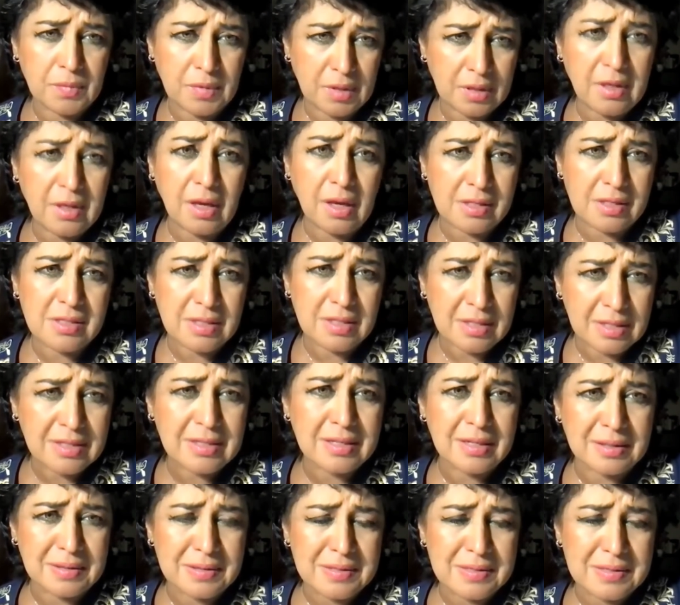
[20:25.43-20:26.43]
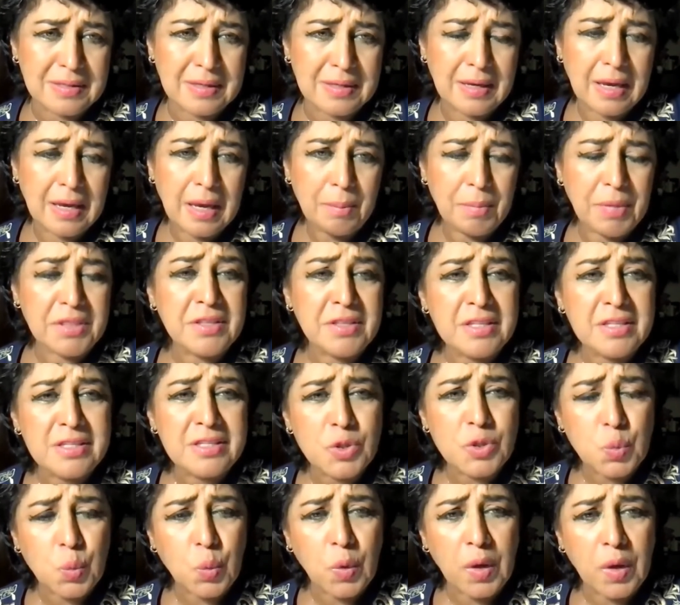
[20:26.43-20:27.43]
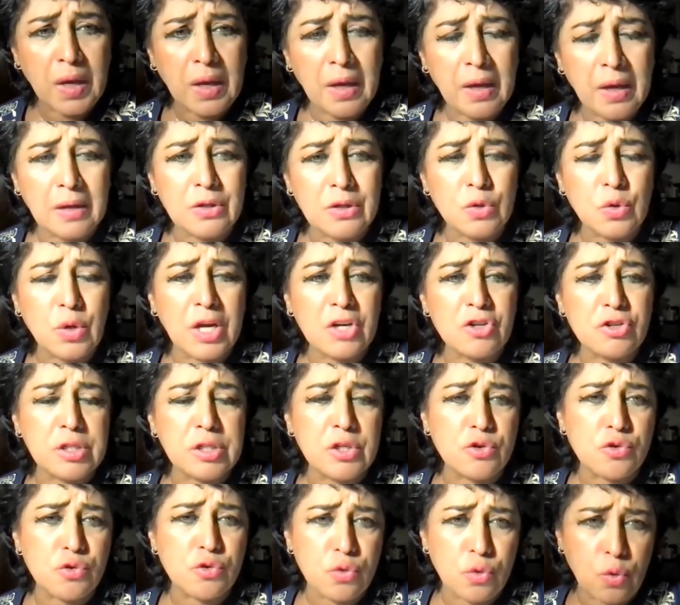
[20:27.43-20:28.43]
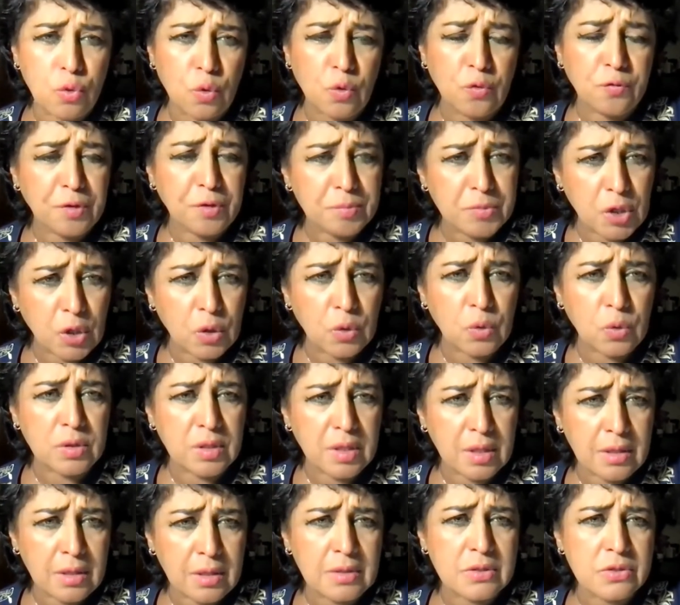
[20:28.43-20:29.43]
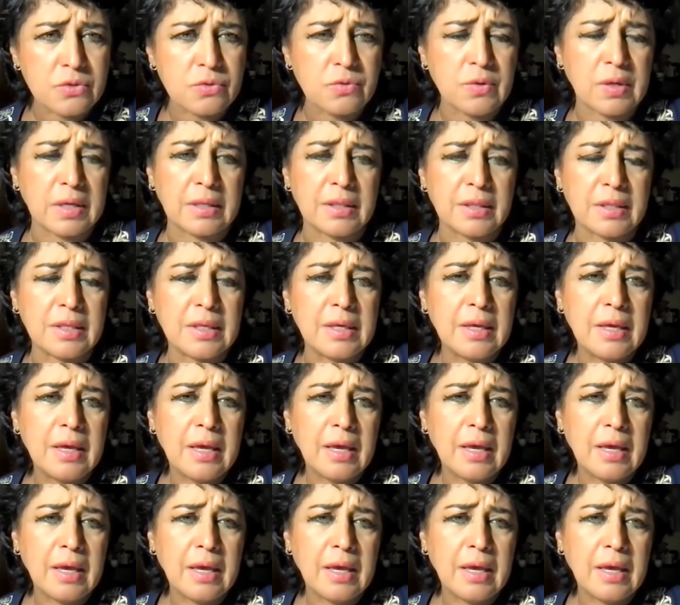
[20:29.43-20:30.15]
Yes, it is. But this is where you actually draw from your own inner strength.